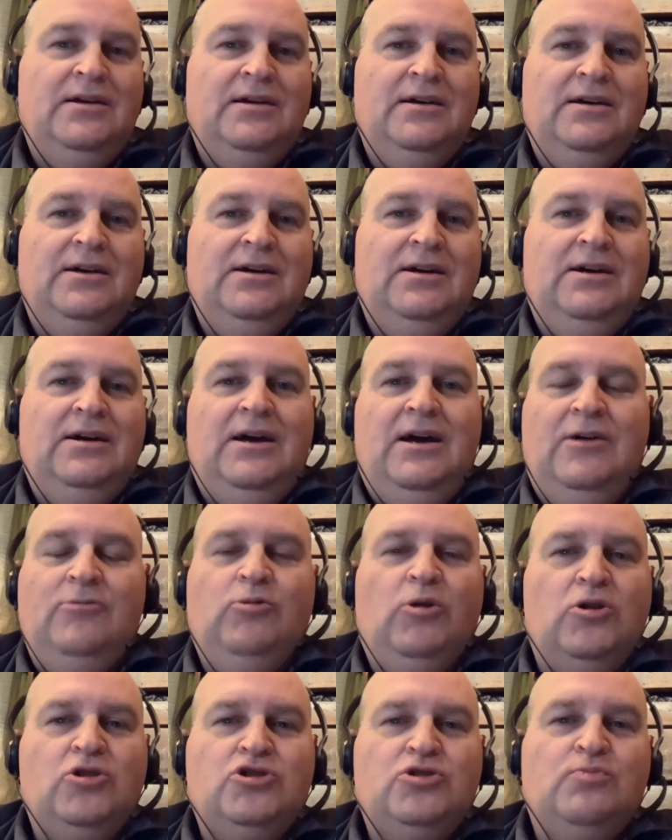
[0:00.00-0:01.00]
I
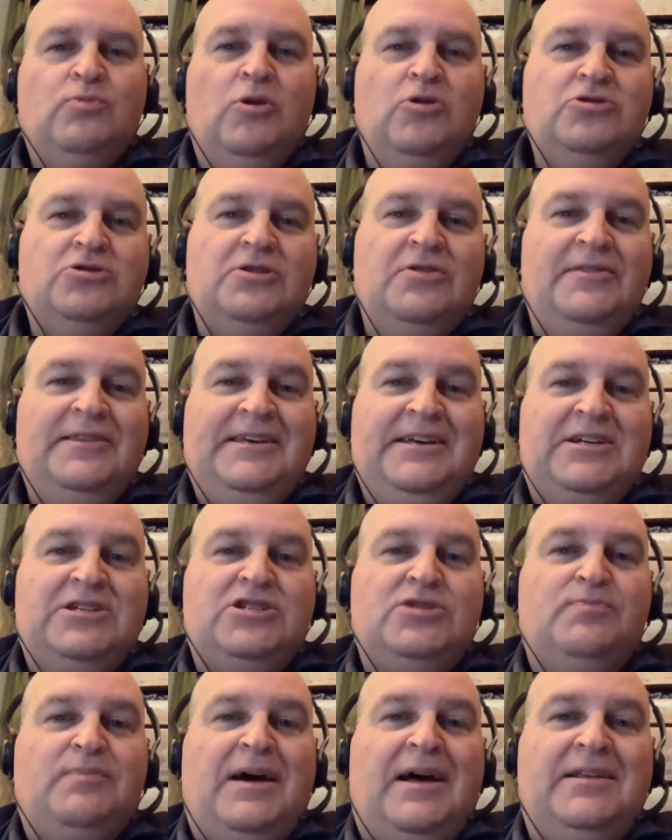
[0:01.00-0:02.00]
watched most of The
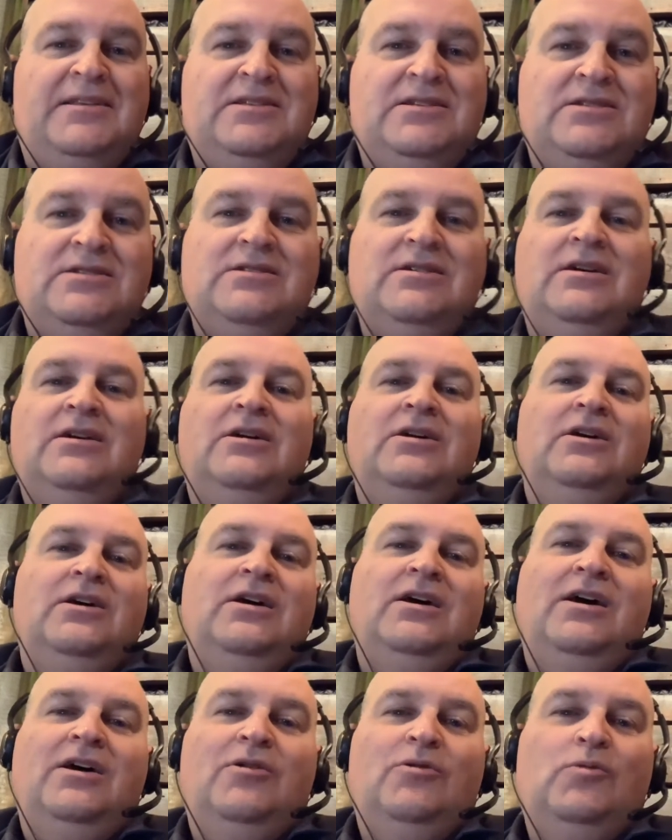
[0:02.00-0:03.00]
Expanse,
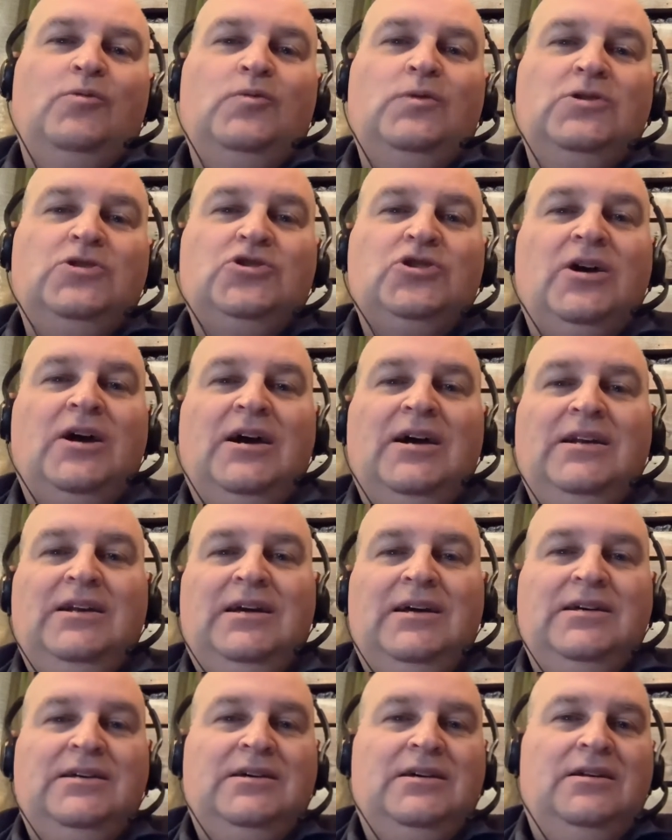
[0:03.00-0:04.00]
which I
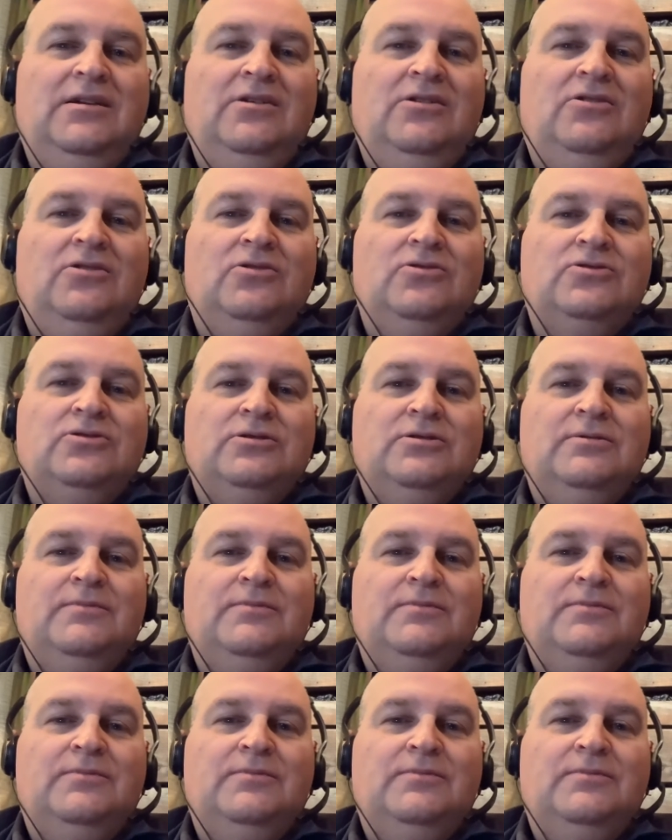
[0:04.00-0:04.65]
like a lot.